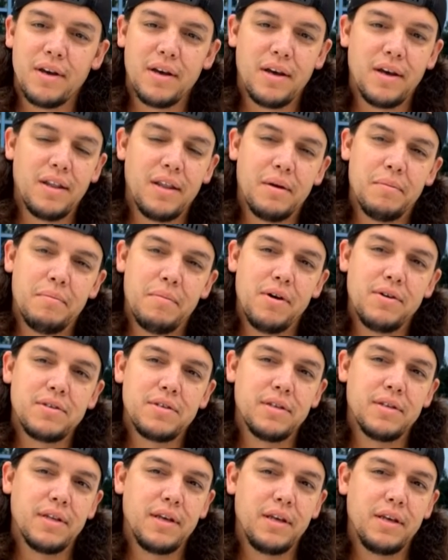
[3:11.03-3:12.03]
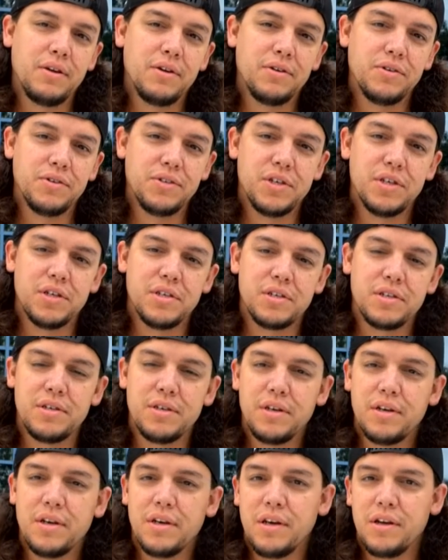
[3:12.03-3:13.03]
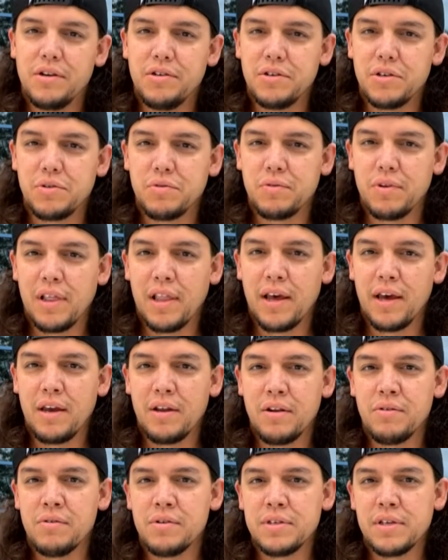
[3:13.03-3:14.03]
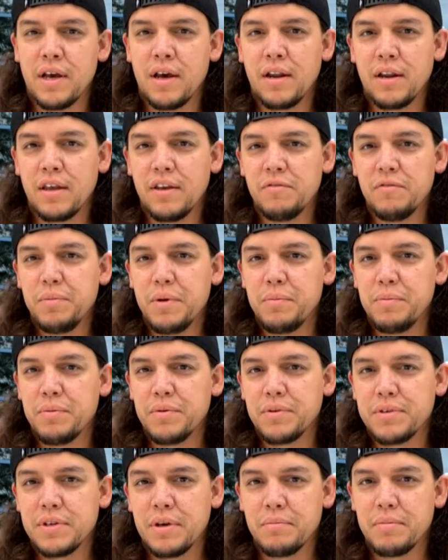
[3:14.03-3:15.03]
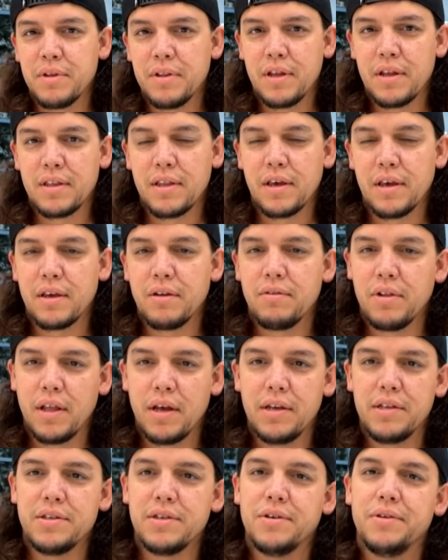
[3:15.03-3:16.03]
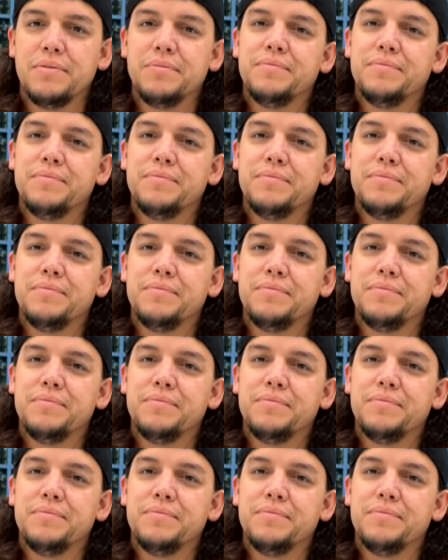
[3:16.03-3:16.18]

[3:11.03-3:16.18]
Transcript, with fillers: and that mostly it'll just It'll just relate and resound and give people something that they can relate to.